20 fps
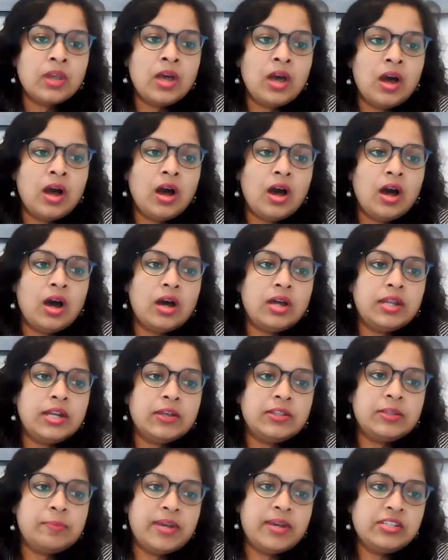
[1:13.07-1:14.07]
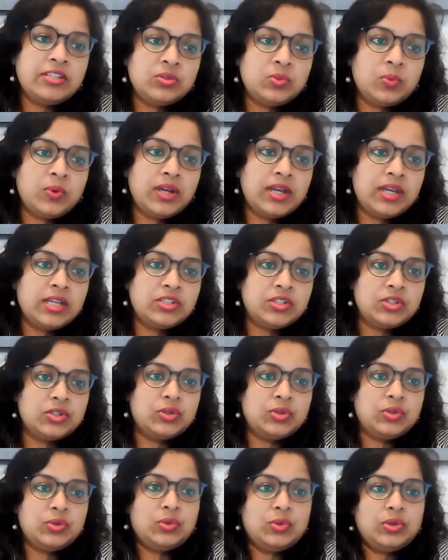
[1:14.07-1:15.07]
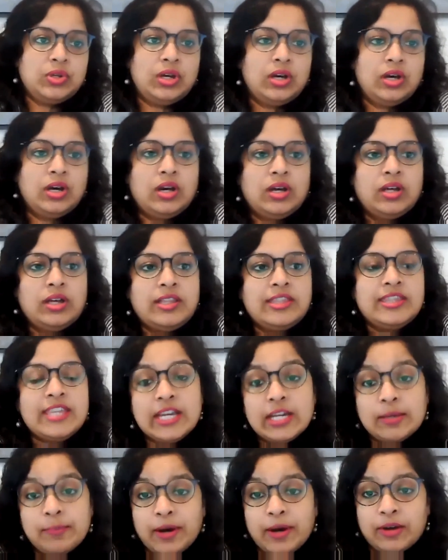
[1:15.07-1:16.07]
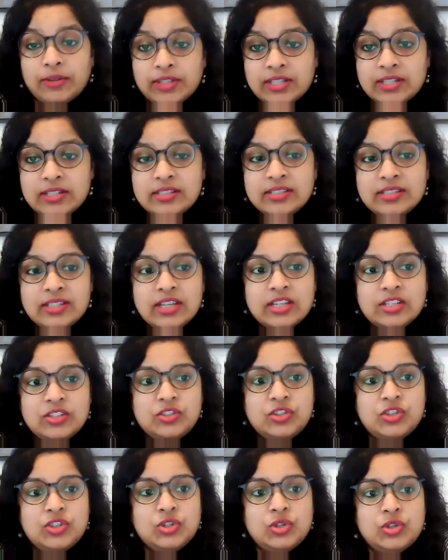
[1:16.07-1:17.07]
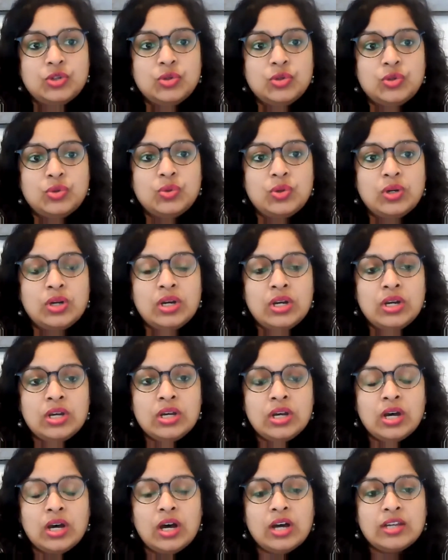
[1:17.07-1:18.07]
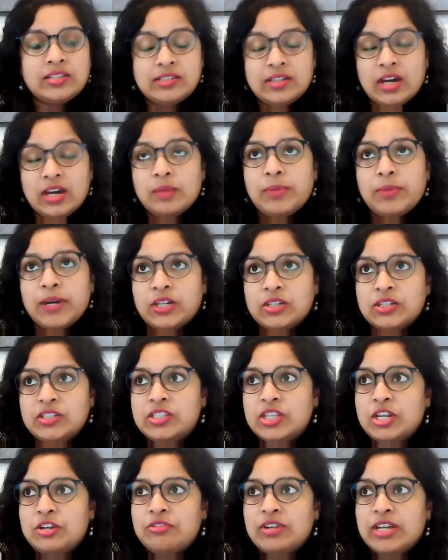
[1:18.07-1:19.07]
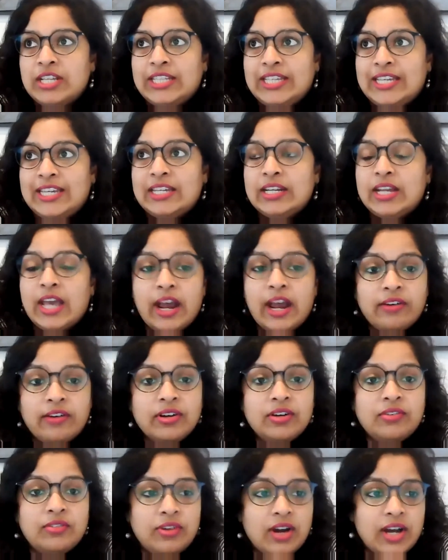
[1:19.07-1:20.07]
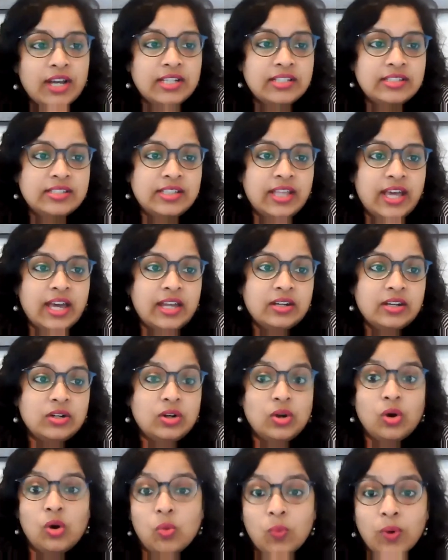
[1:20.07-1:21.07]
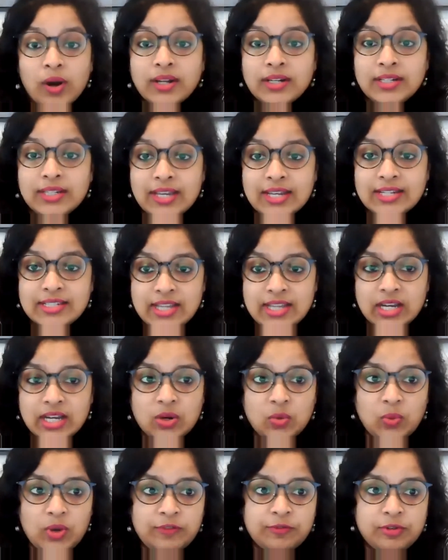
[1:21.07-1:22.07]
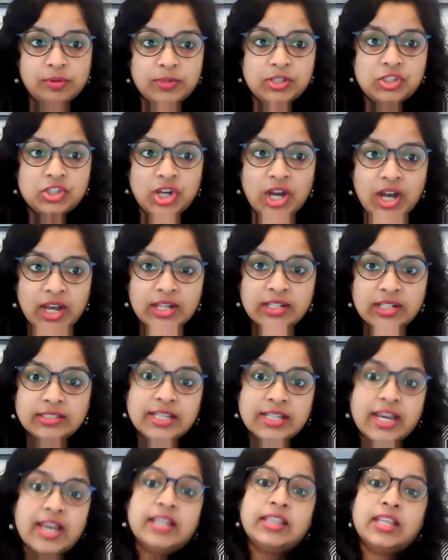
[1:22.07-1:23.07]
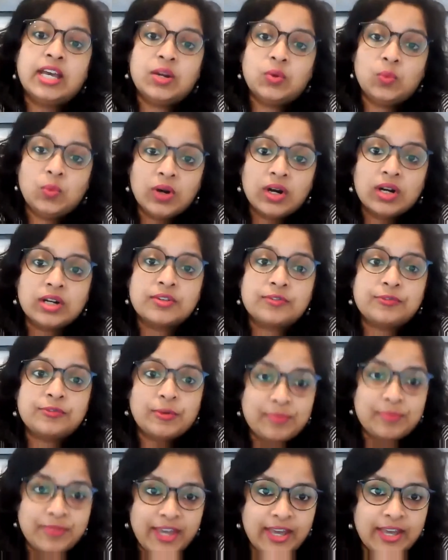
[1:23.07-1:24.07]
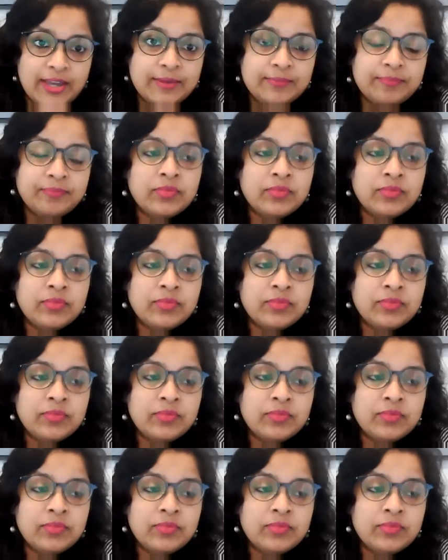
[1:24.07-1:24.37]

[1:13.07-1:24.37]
Now, the best way to think about this is to start by considering the inherent rights that no one can take away from a child and then work from there.